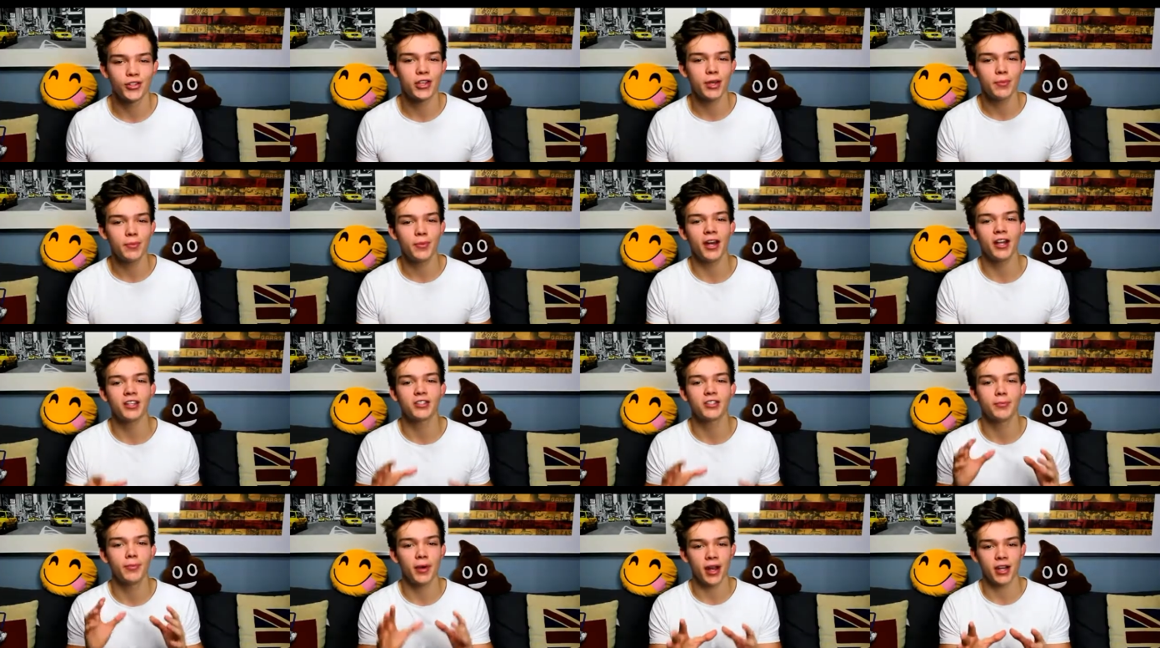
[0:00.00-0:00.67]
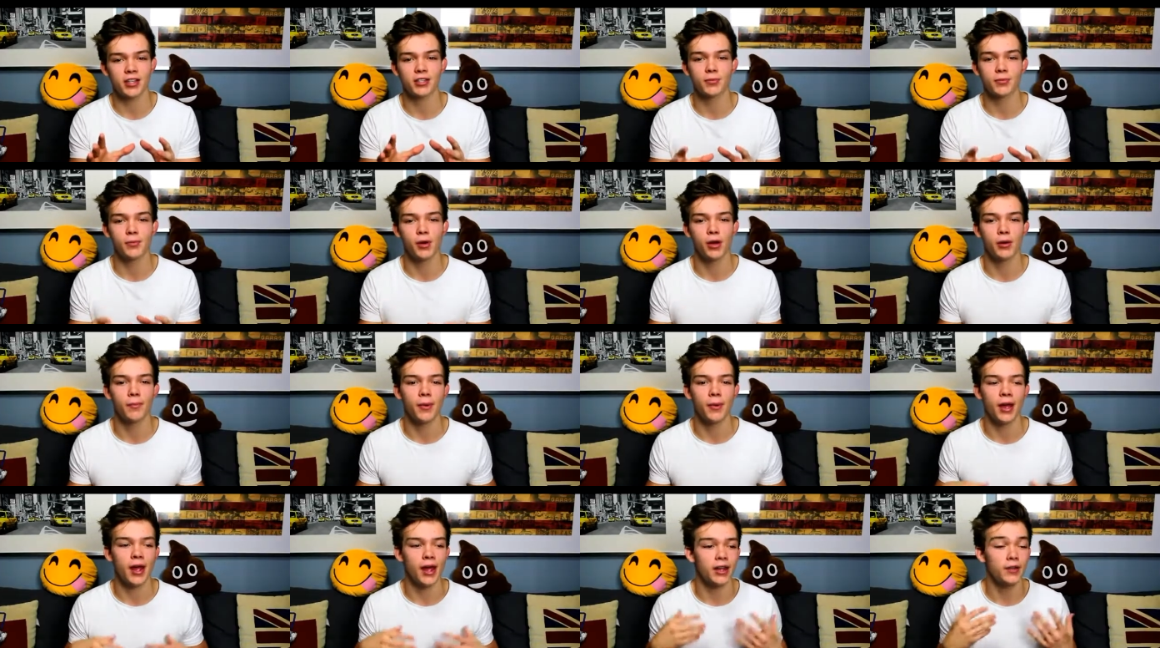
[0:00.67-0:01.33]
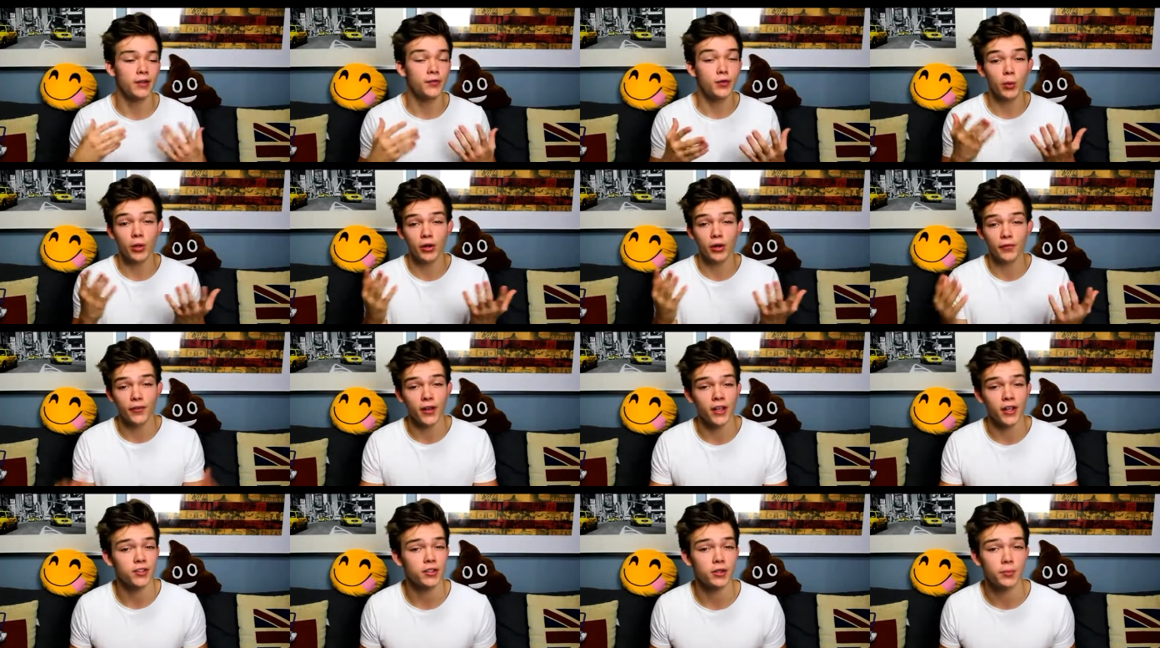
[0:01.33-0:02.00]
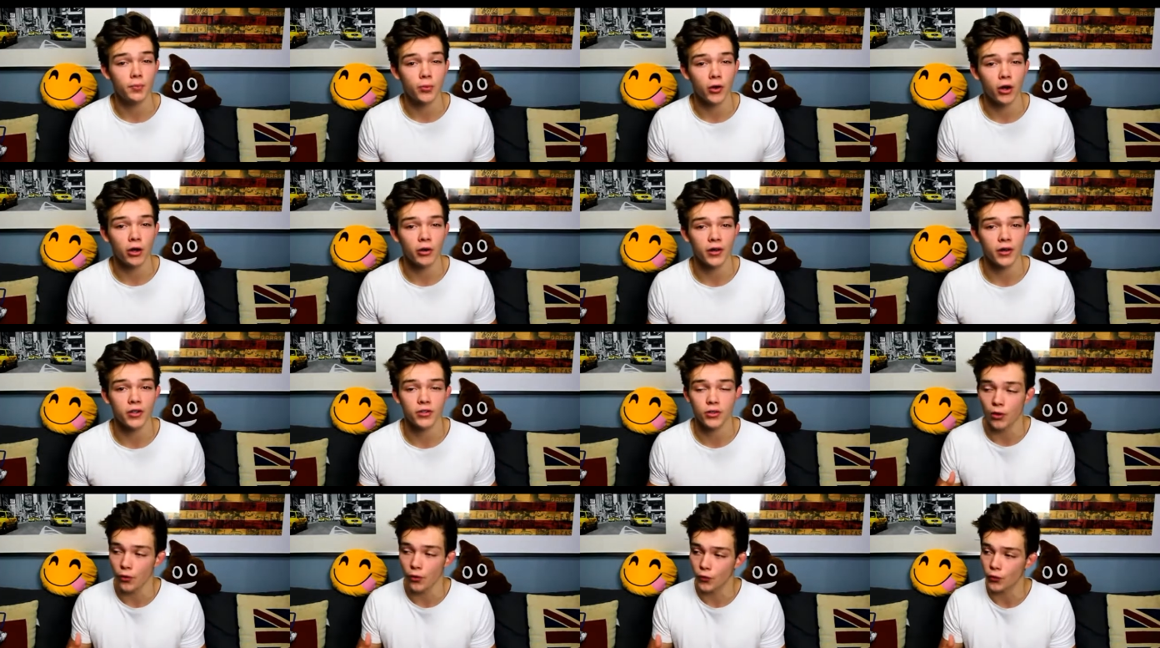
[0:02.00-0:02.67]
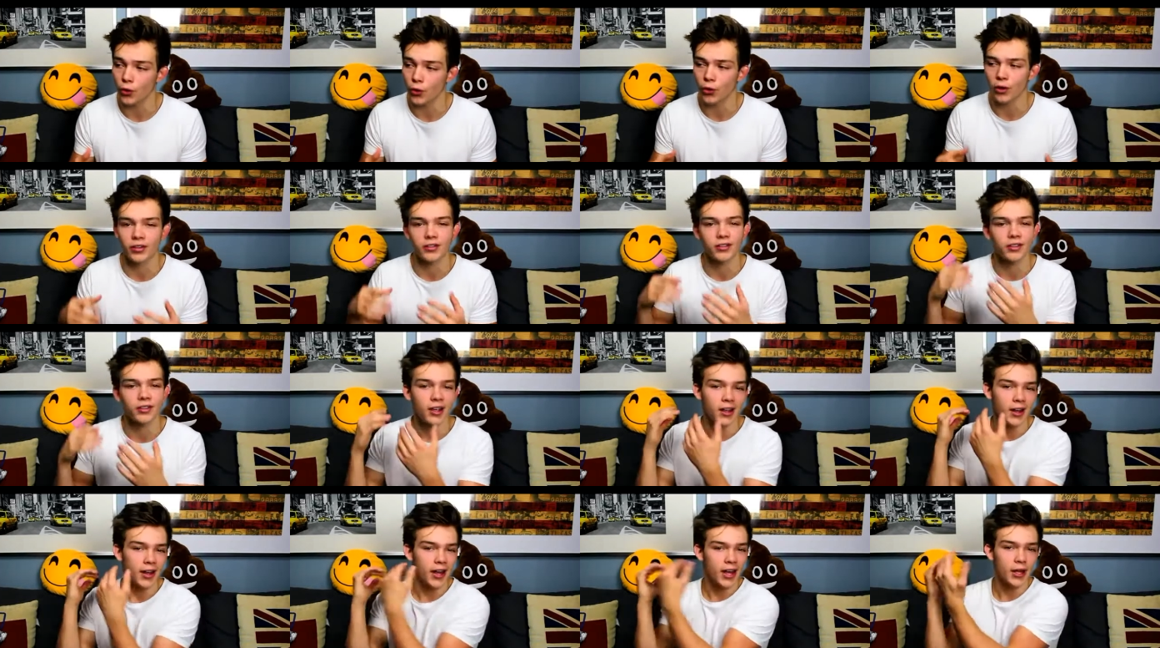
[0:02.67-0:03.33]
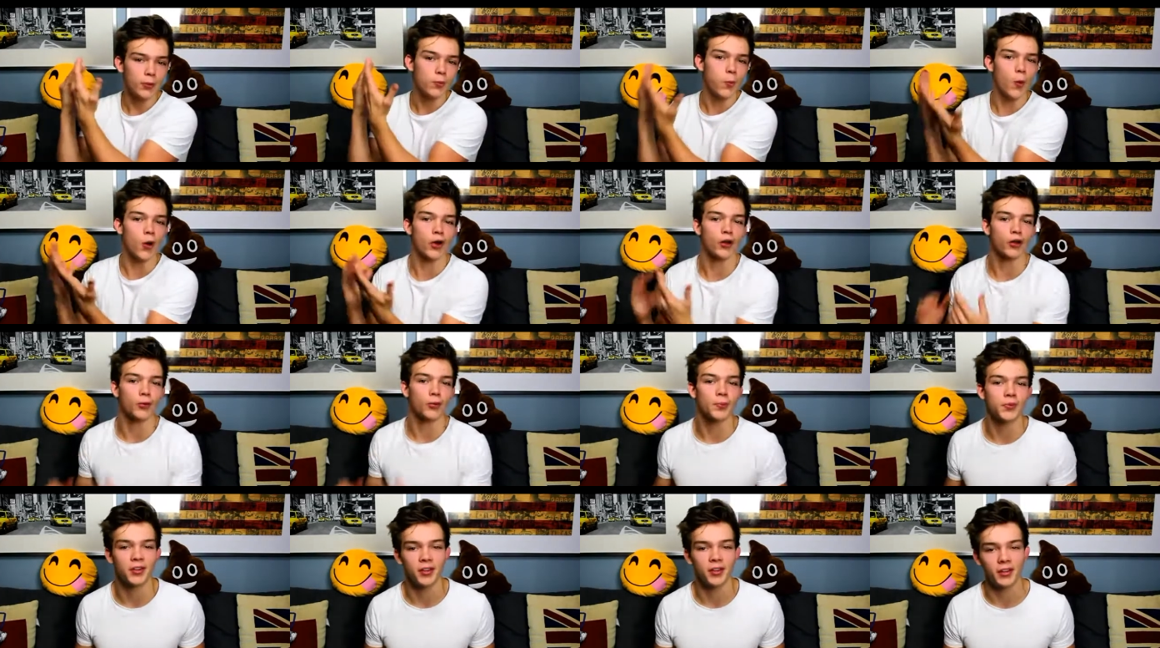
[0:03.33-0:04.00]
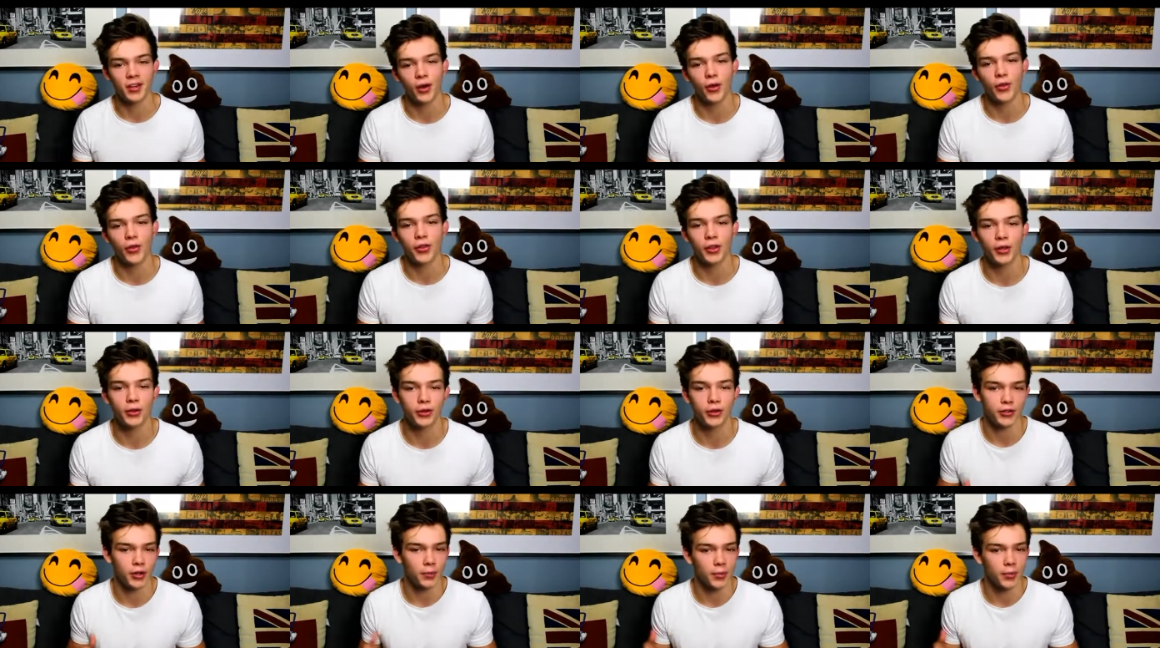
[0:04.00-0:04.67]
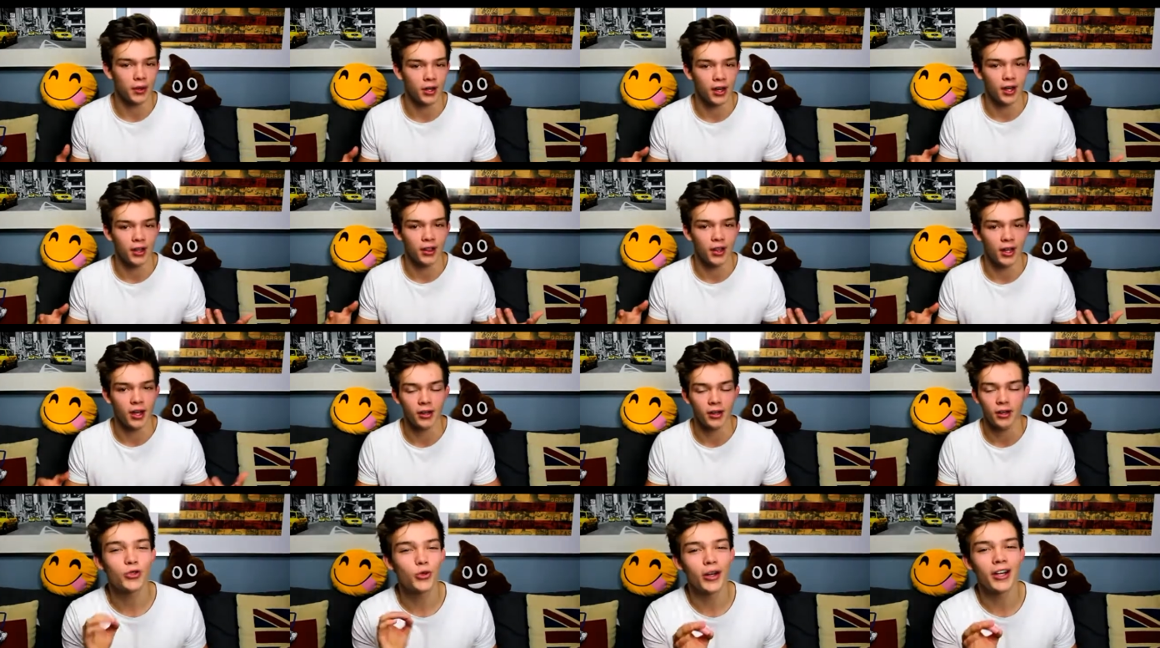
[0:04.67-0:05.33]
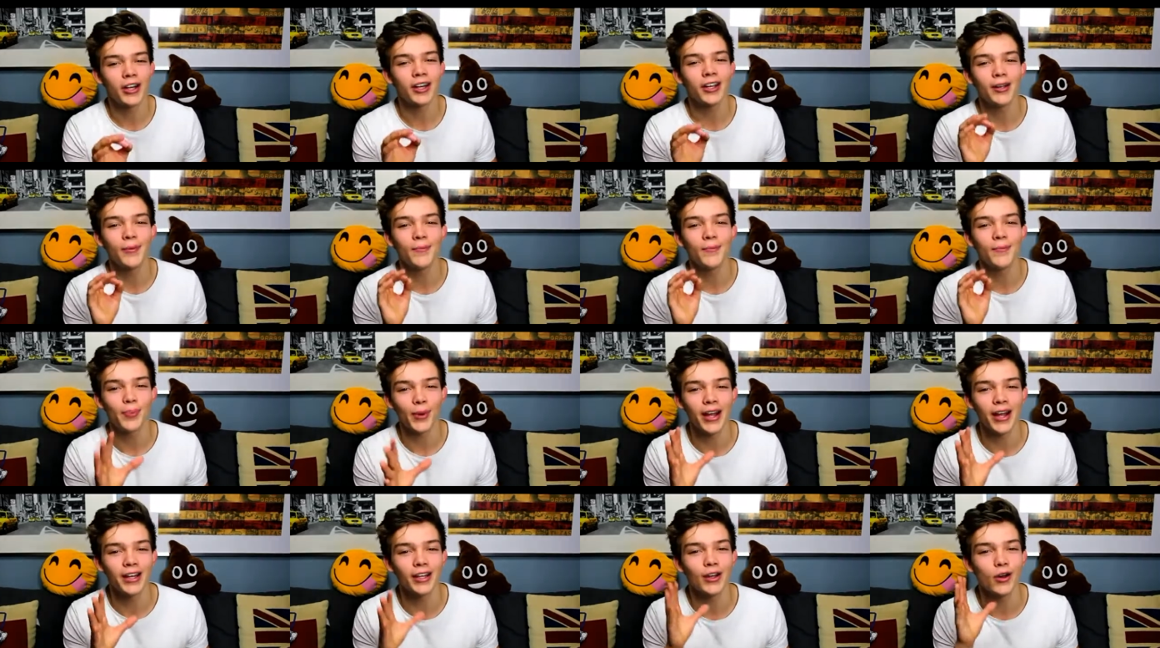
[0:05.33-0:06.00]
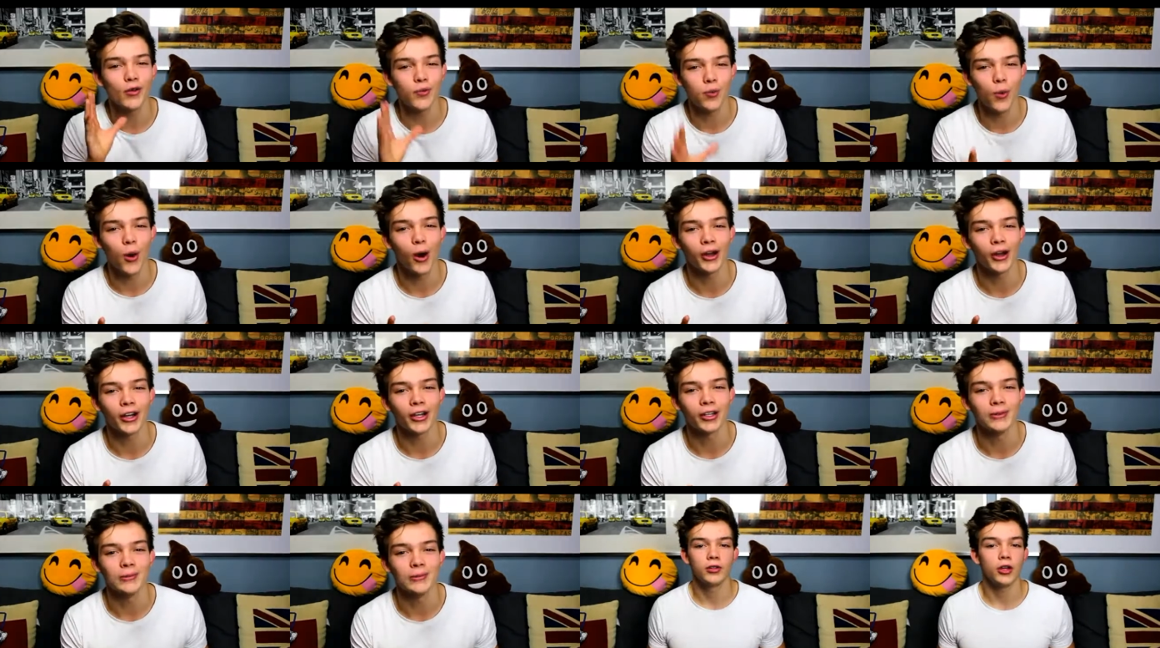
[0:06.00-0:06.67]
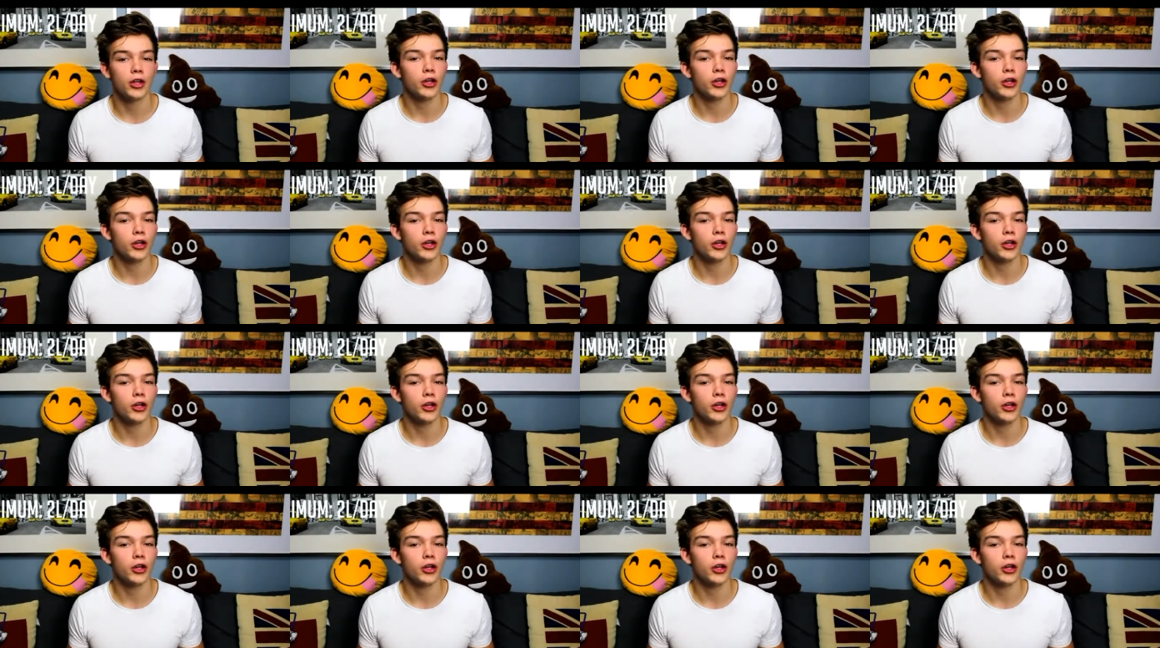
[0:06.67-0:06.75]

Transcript: Just keep that as a maximum, and if you want to fast in the progress, of course, eat one hundred percent healthy or something like that. Drink plenty of water.